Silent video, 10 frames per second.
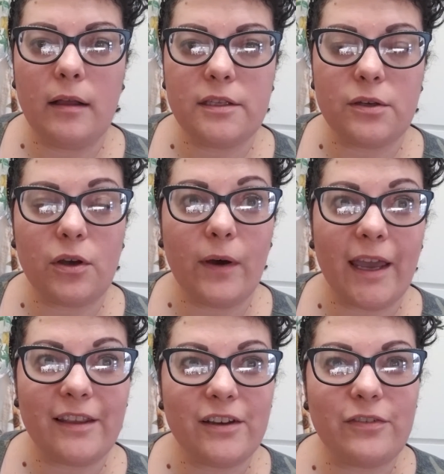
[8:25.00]
So go
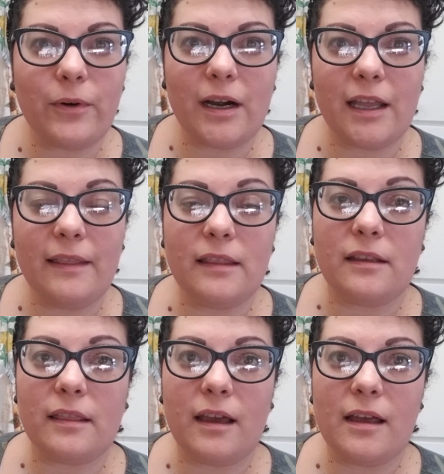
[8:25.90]
ahead and look for it. And
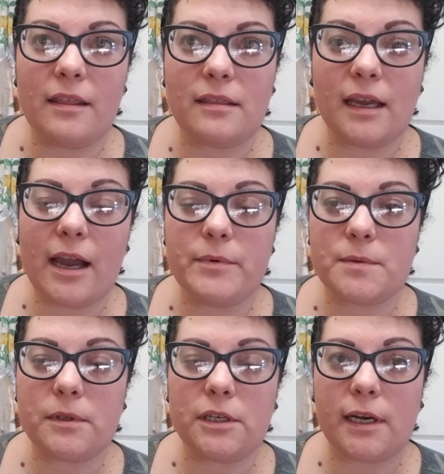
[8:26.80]
the guy was
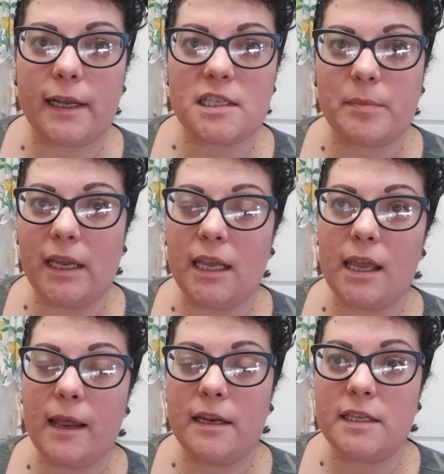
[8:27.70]
really good at explaining it,
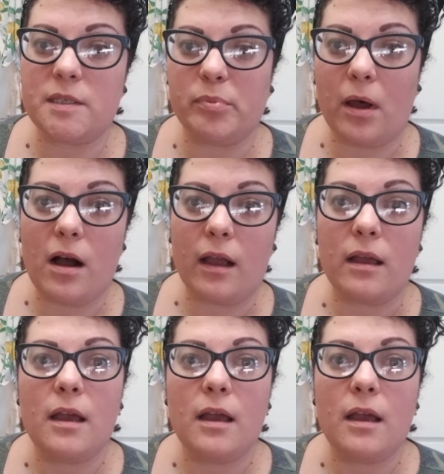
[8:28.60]
and his blog